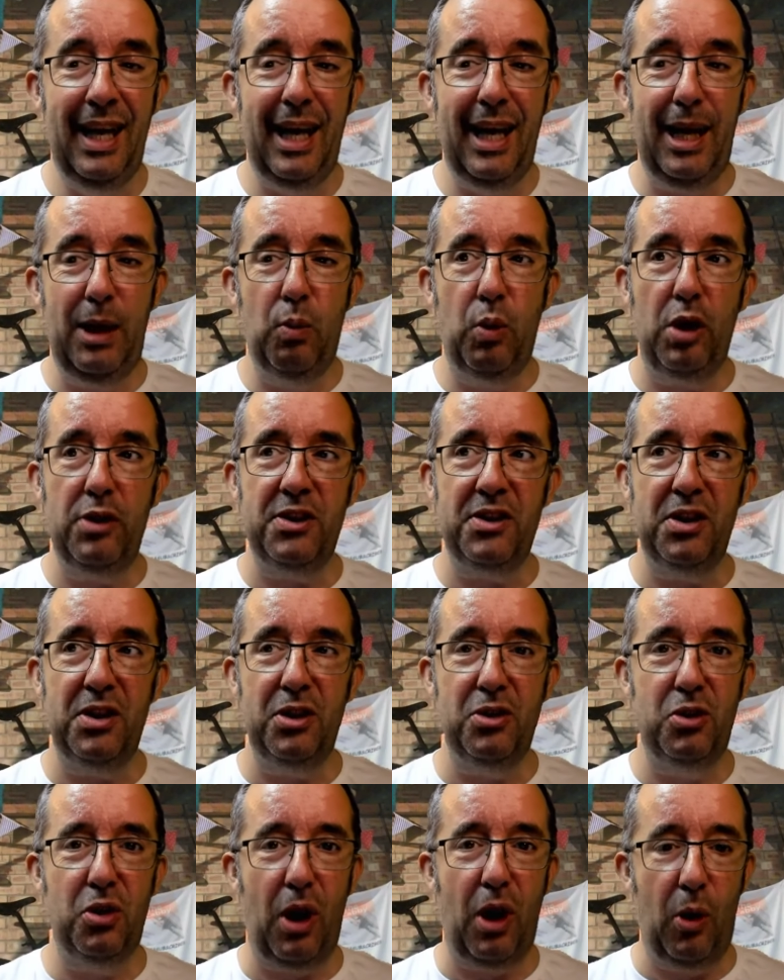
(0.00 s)
It wasn't a
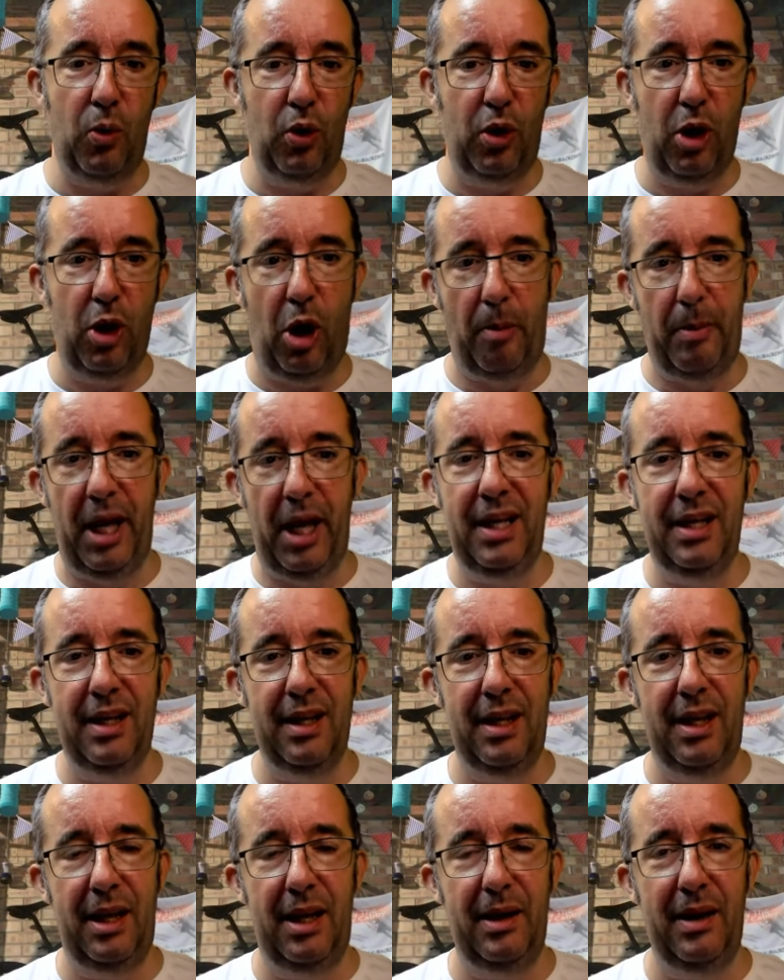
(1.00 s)
troll comment,
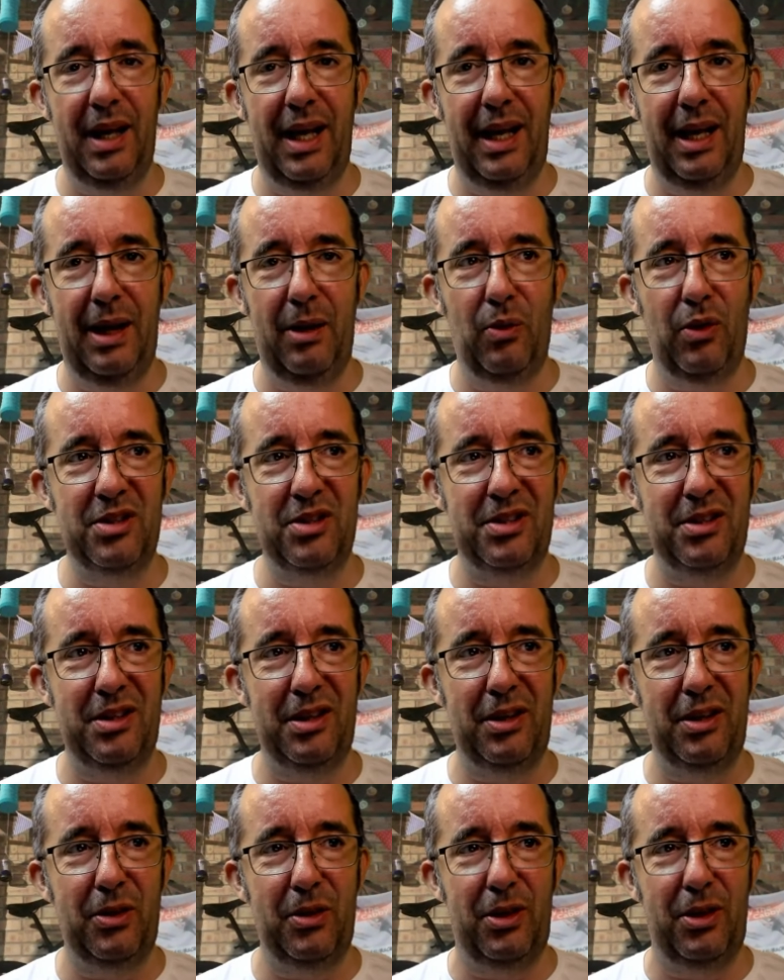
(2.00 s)
and it wasn't
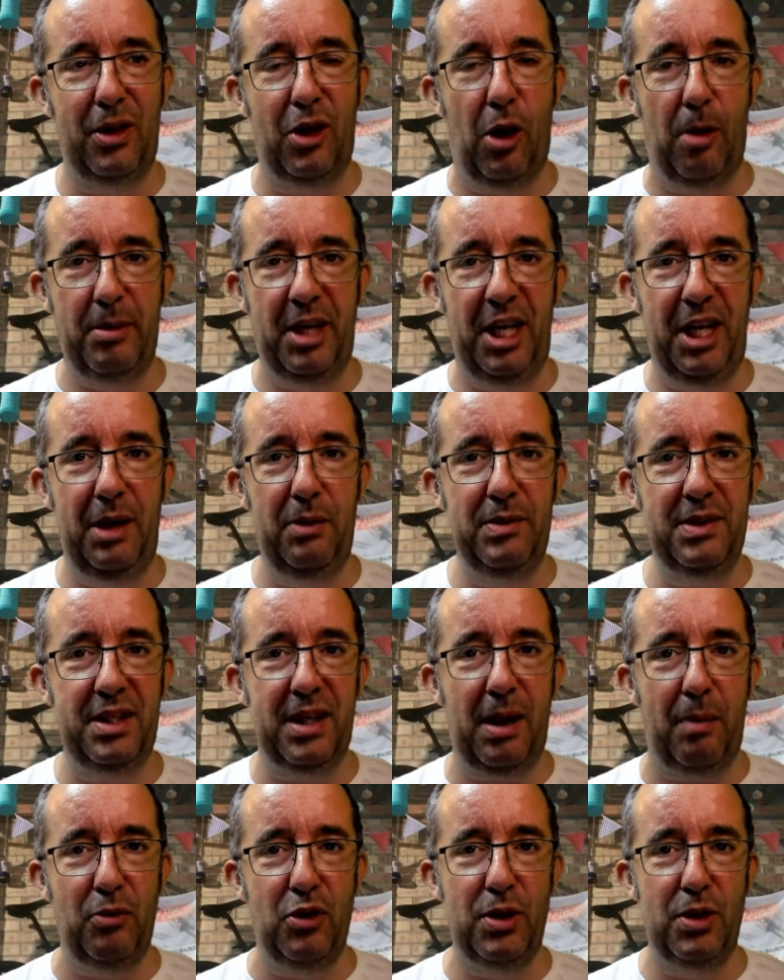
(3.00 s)
a good comment. It was
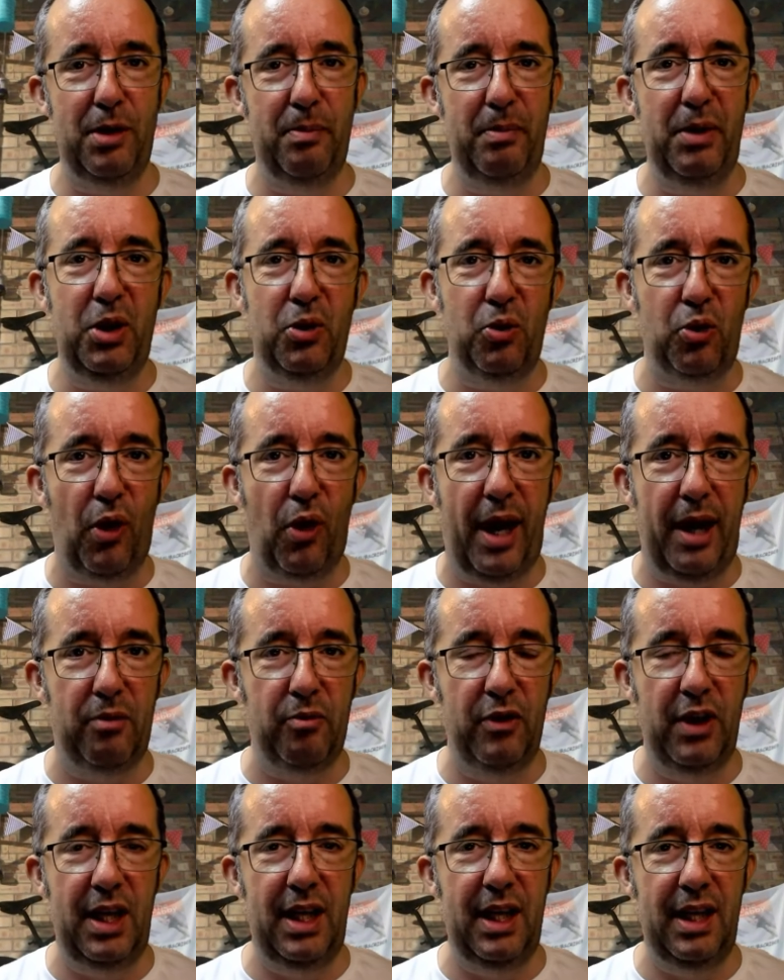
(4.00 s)
somewhere in the middle ground,
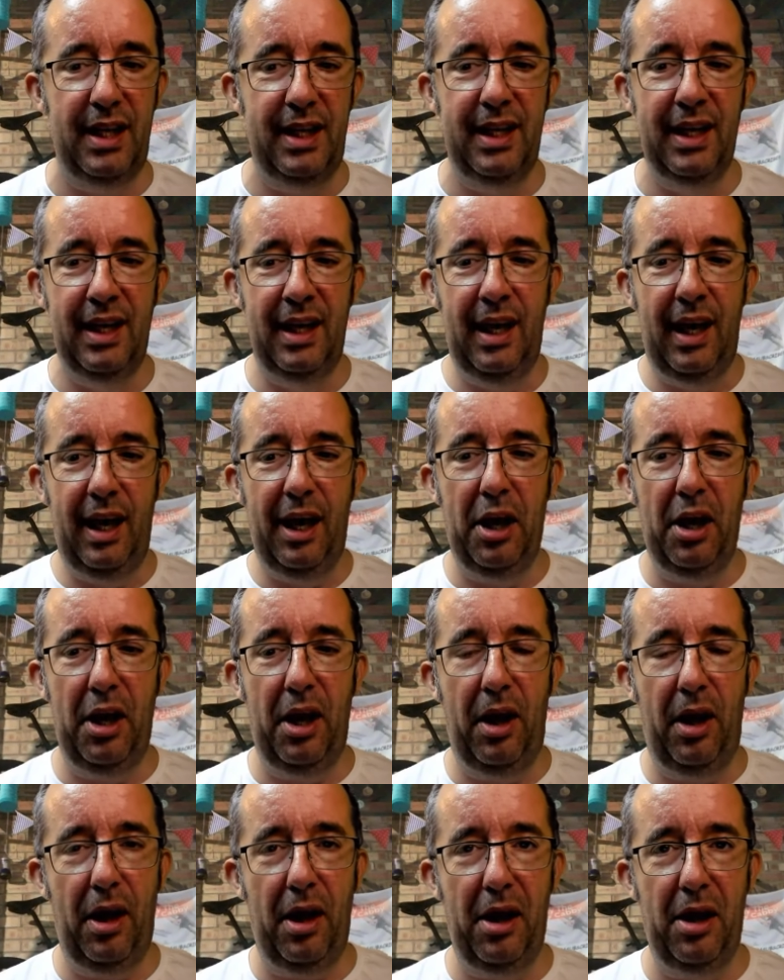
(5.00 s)
really,
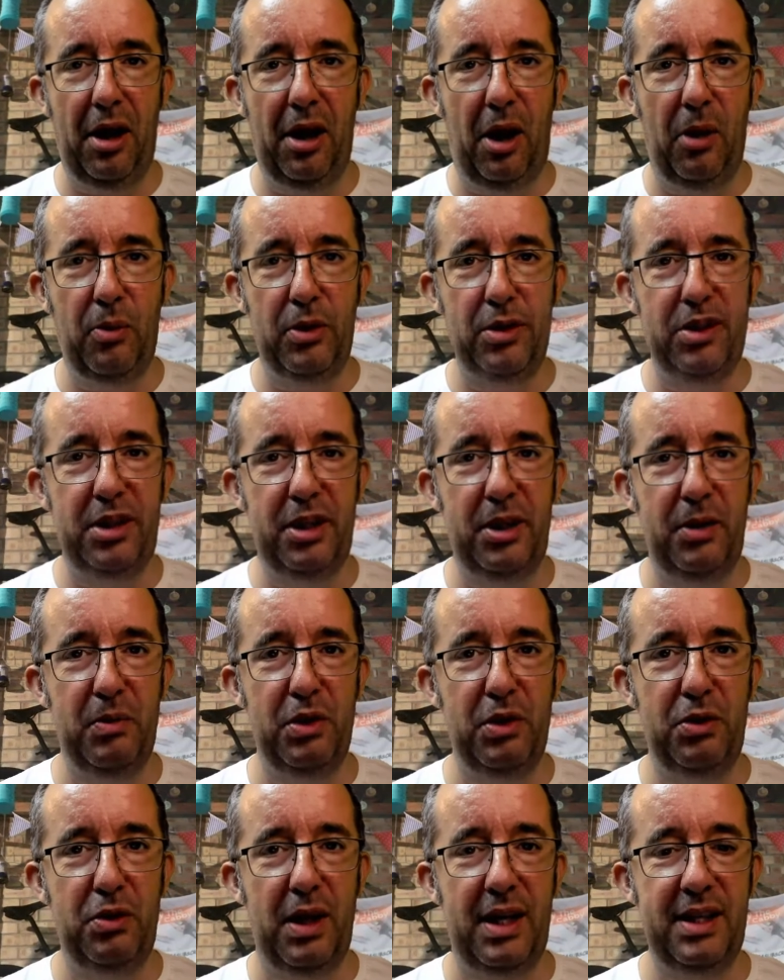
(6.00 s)
and I wanted to
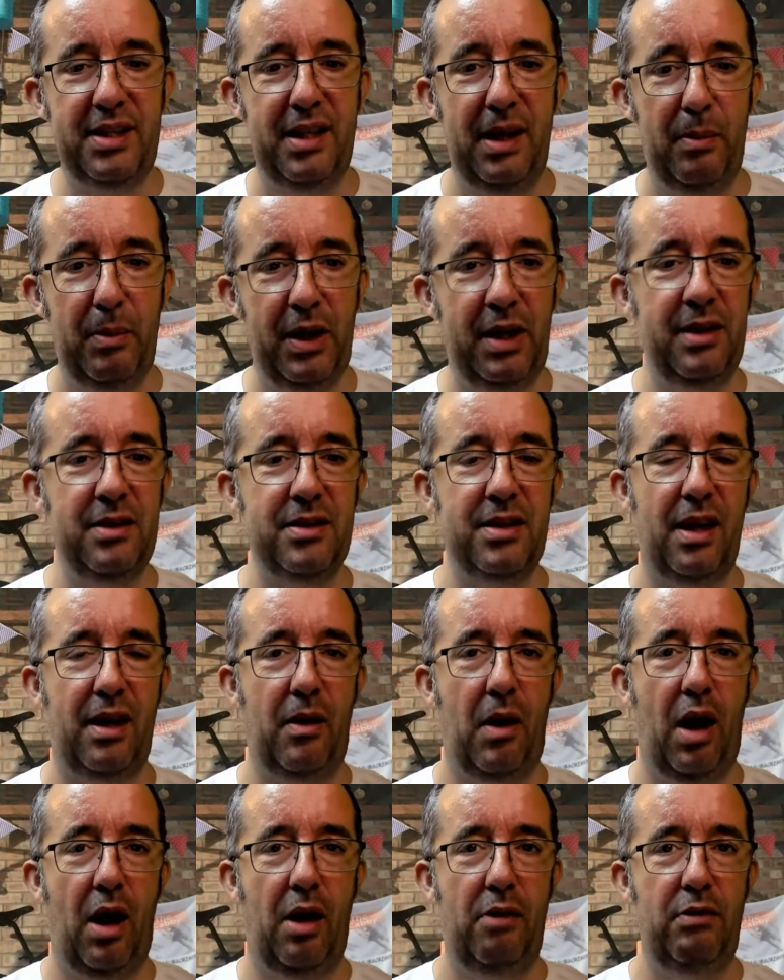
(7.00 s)
address it because
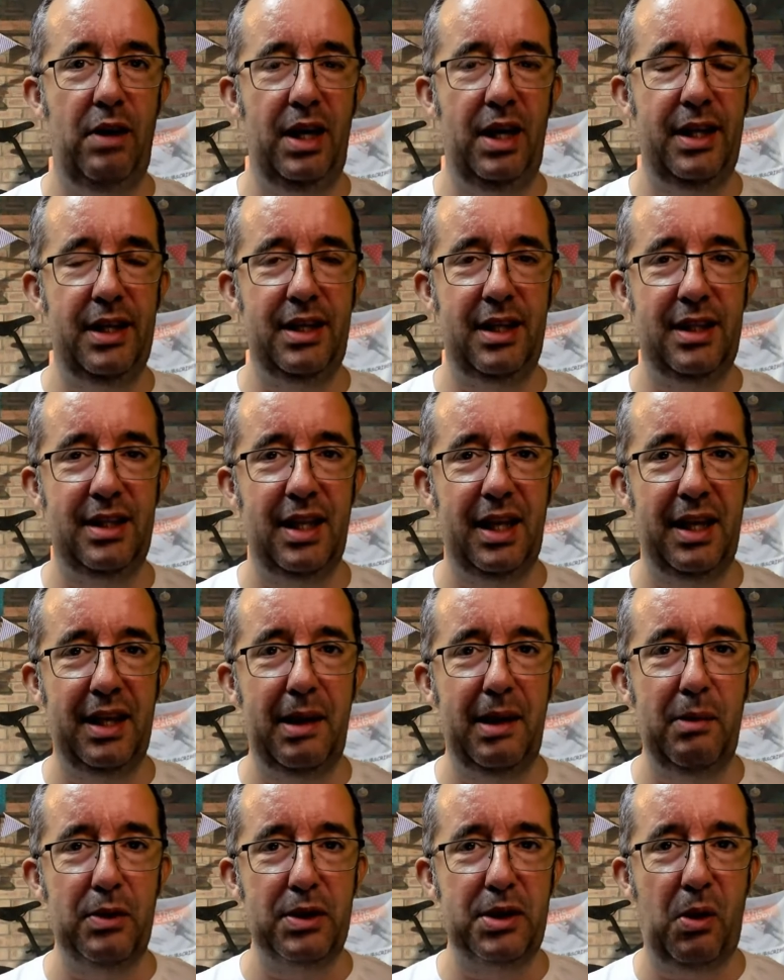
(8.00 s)
I really did think
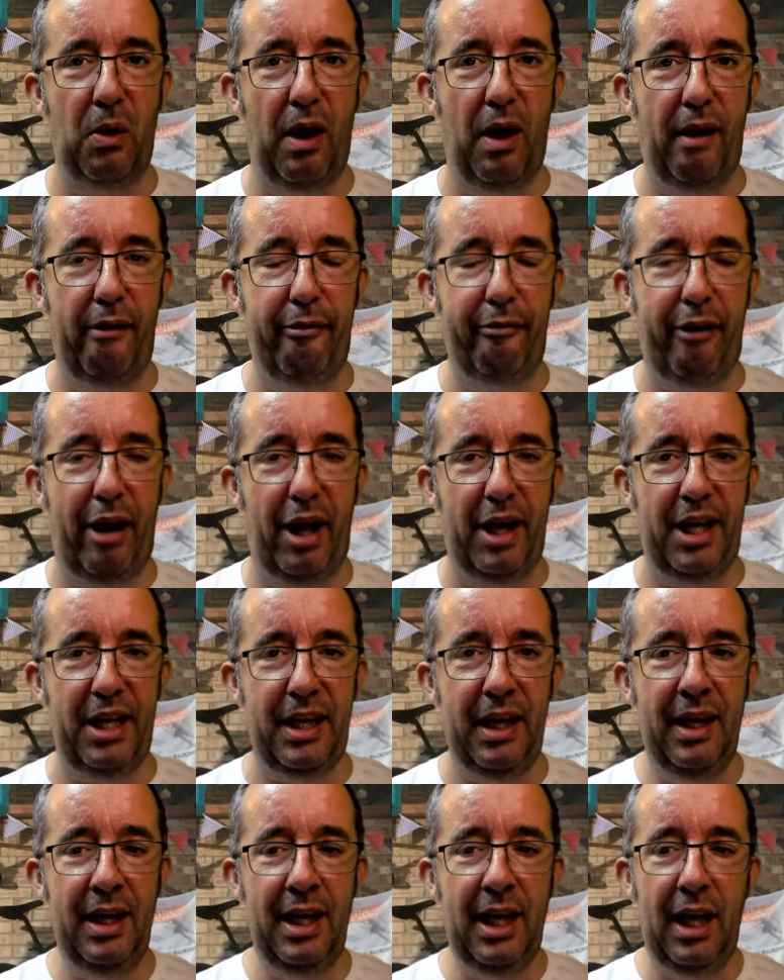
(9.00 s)
it was quite funny.
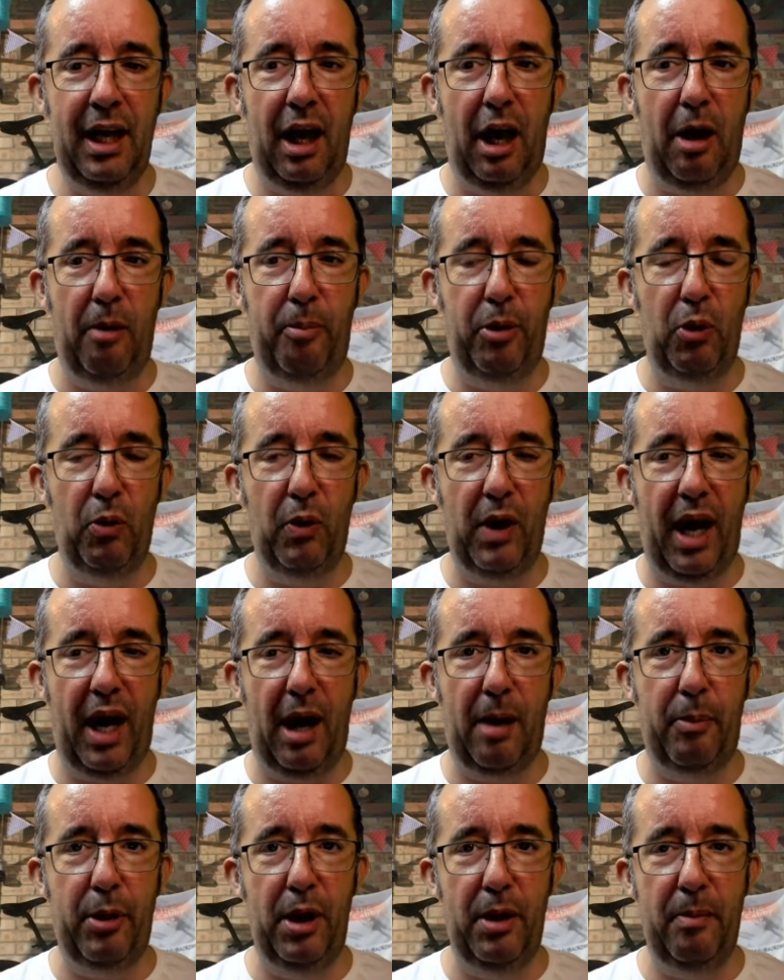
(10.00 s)
I'll pull that
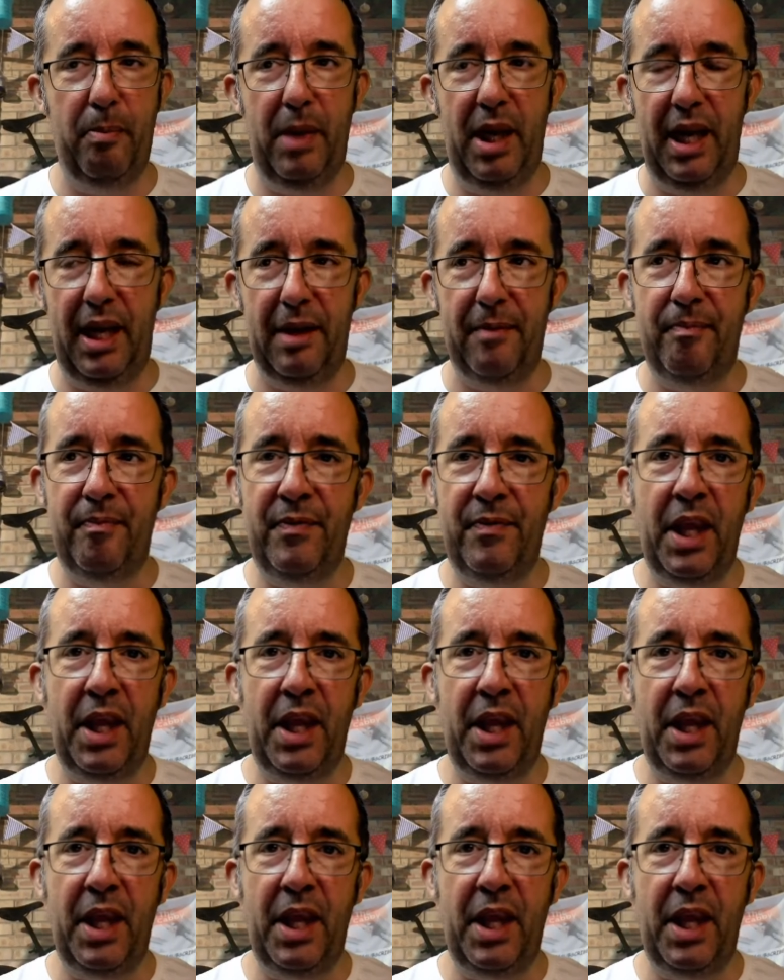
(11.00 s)
up in a minute.